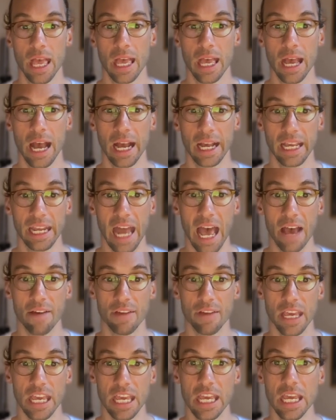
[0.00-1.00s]
I can have
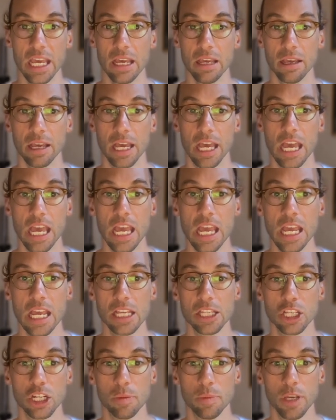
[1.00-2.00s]
E. E is
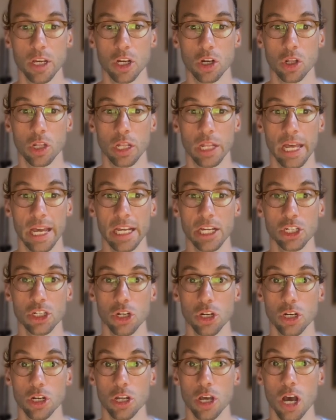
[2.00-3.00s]
going to be a
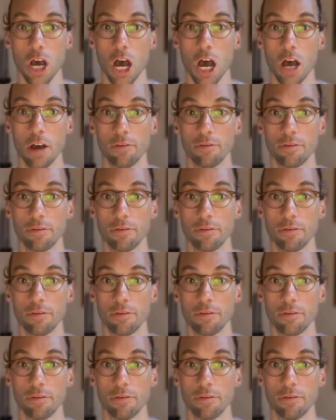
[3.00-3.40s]
collection of